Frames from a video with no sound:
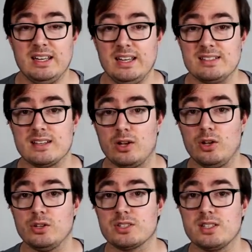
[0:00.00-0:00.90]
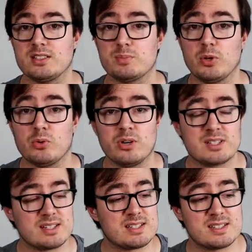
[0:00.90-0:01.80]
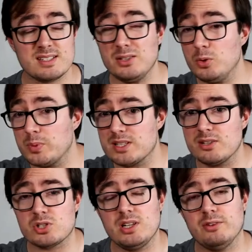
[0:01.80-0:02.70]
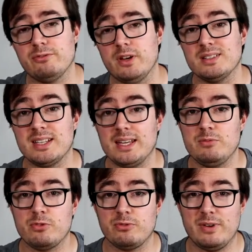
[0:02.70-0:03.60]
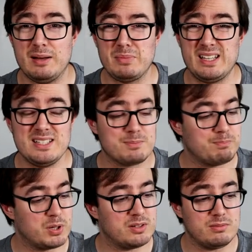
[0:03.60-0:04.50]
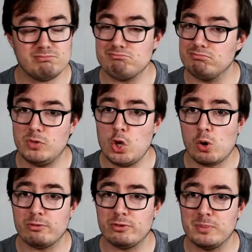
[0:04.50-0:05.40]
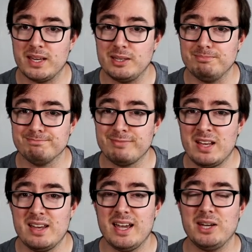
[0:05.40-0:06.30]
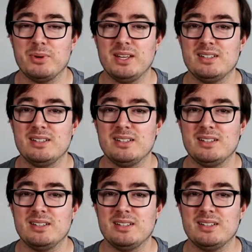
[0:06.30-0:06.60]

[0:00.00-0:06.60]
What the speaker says: is Lost Explorers, still potentially a fun game for families, but not for me. Anyway,